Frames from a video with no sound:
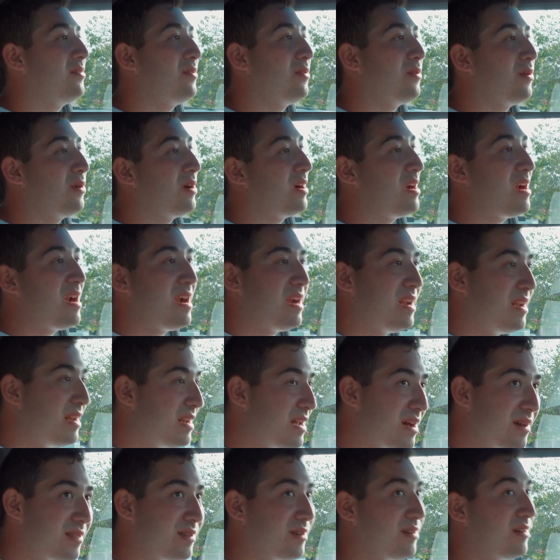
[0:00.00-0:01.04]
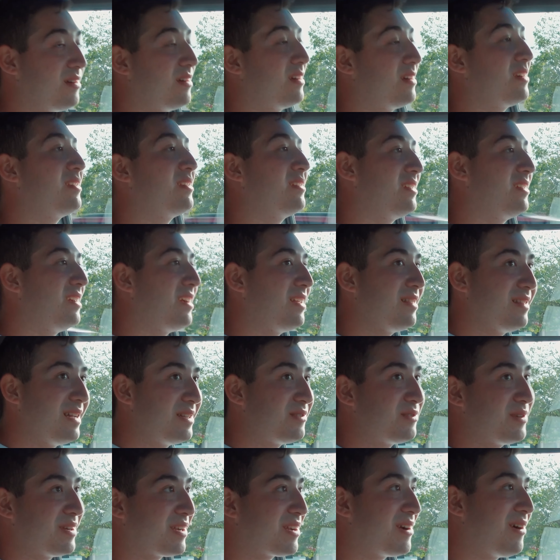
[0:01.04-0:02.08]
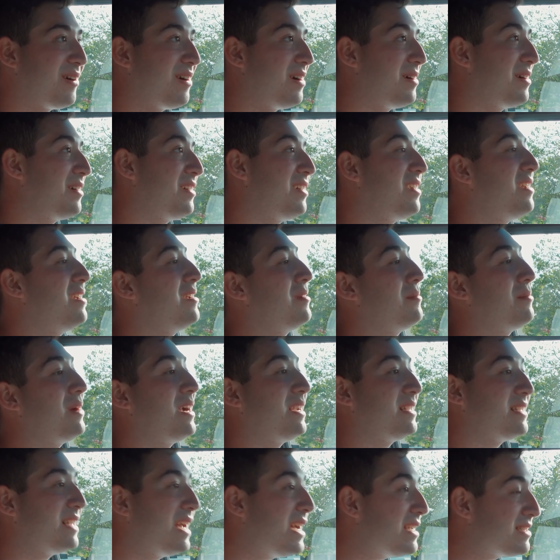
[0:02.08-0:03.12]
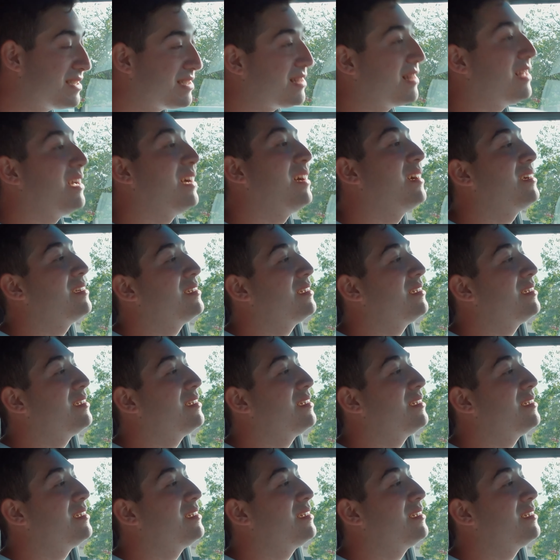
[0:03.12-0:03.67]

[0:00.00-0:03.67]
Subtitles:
or another electric car by Tesla,